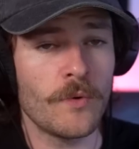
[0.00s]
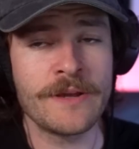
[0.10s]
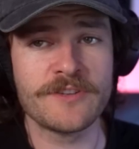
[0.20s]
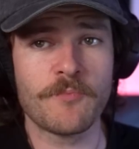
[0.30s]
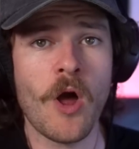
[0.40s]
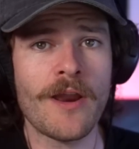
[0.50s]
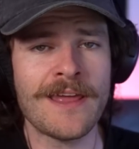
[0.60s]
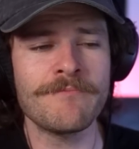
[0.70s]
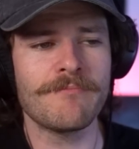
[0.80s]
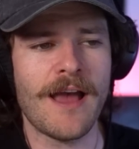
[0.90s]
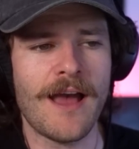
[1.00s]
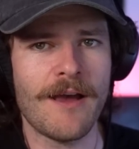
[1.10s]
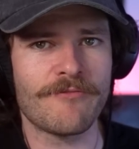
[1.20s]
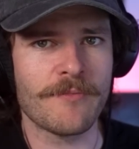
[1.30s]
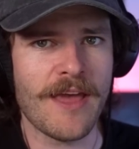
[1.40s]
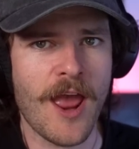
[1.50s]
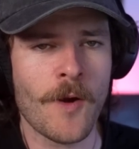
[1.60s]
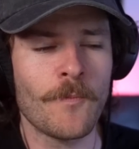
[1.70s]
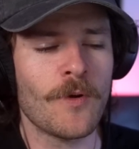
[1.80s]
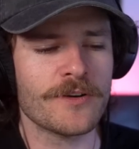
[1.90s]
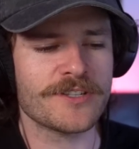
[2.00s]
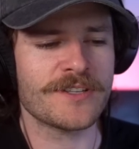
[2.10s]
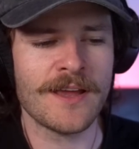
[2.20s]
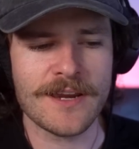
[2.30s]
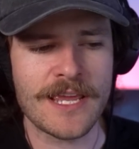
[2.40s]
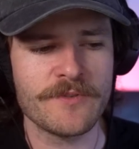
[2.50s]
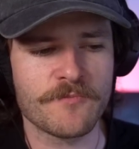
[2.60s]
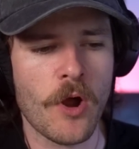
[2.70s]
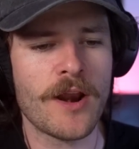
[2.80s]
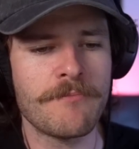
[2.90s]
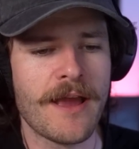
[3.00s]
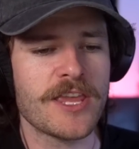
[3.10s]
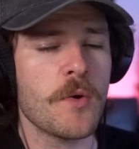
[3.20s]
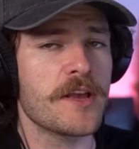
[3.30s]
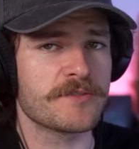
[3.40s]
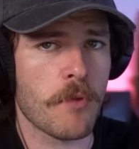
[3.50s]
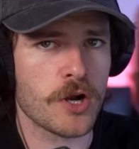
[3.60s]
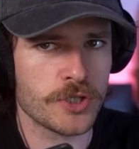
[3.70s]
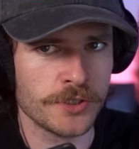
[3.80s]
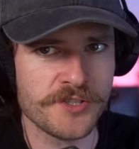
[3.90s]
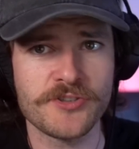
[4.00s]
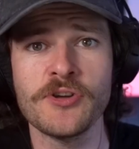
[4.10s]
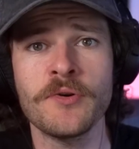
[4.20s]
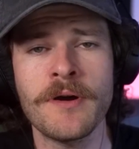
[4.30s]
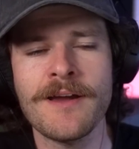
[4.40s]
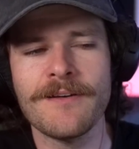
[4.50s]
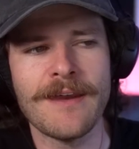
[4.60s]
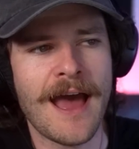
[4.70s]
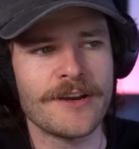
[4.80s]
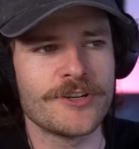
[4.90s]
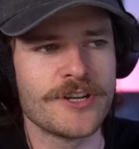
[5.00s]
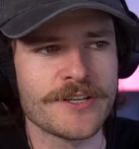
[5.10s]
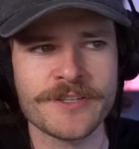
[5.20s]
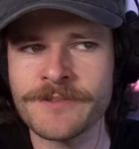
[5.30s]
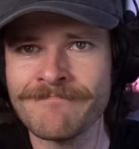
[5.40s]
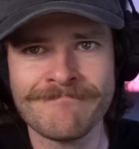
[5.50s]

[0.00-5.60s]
When he was brought in uh, from the airport stunt, he was brought in by U.S. Marshals too, not just